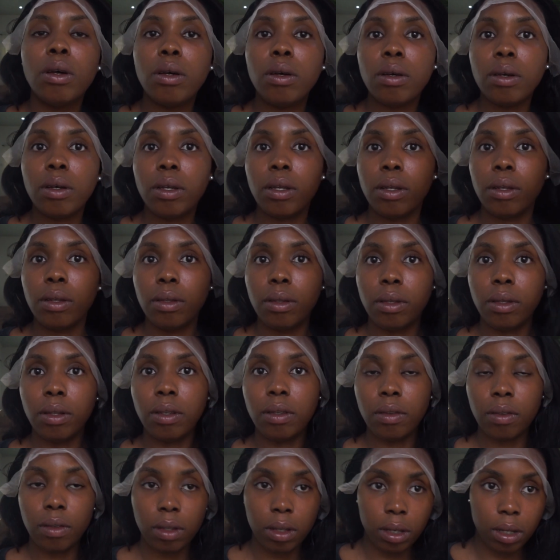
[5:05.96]
Okay, this
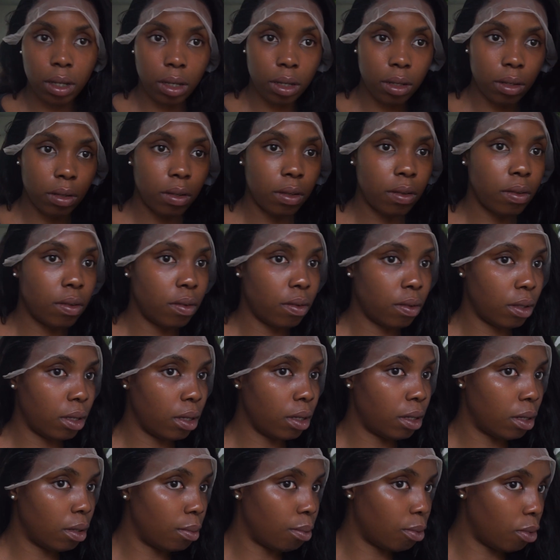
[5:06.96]
is the
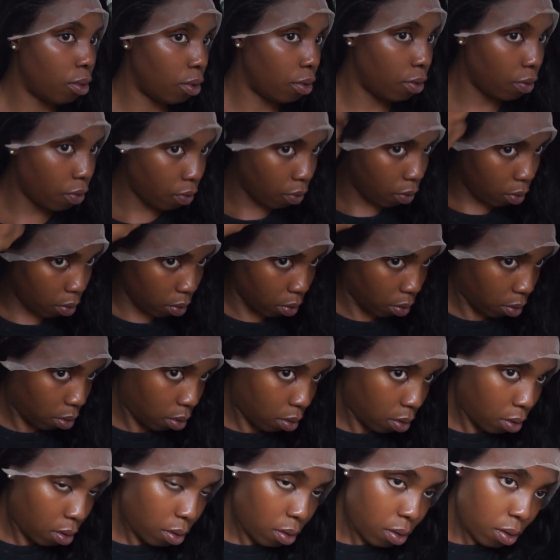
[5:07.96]
style I'm going for.
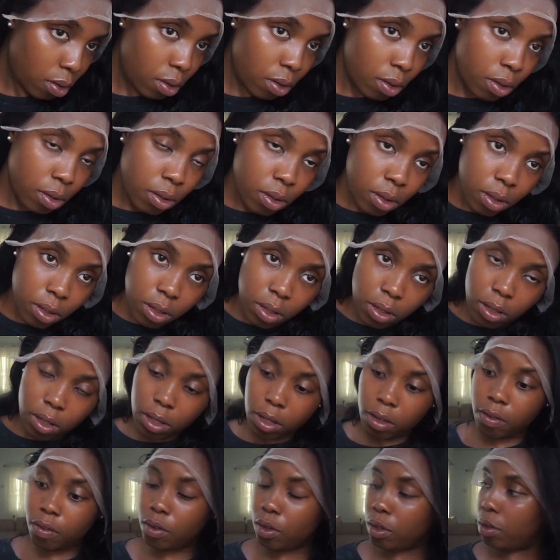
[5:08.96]
I think
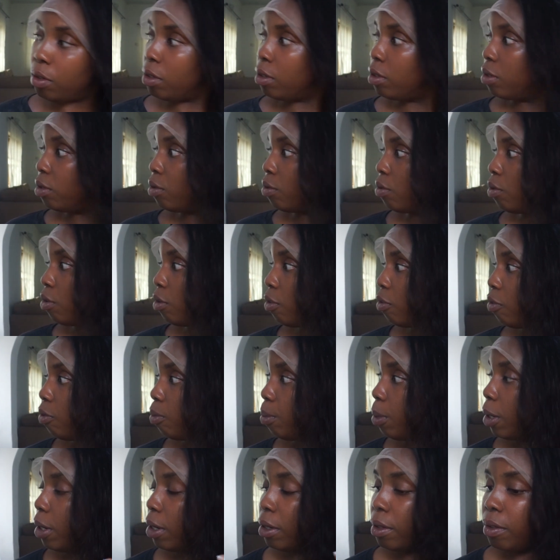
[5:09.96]
I've gotten the rough
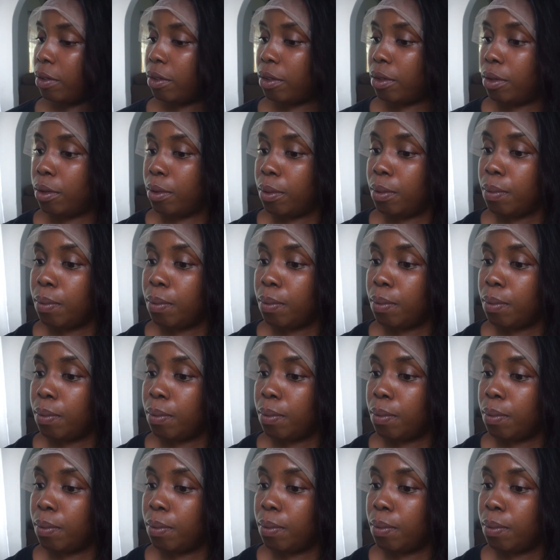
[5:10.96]
patch.